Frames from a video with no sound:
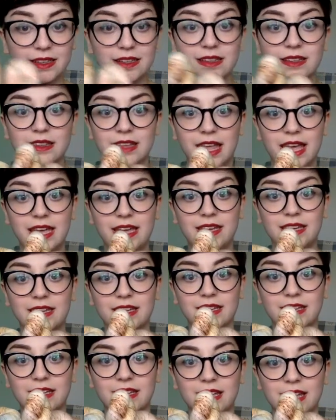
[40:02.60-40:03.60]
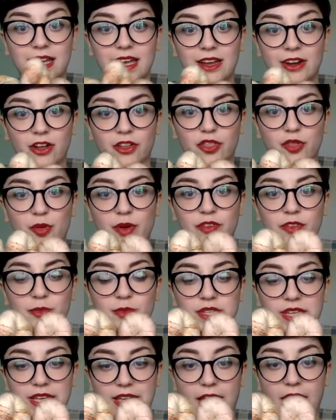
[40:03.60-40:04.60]
Like, and all 3 of them
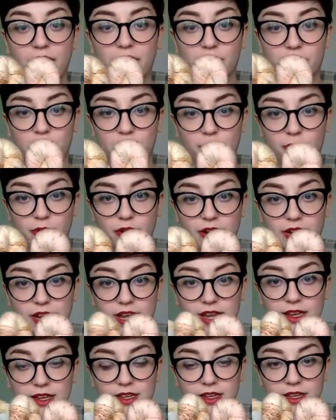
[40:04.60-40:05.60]
together are pretty.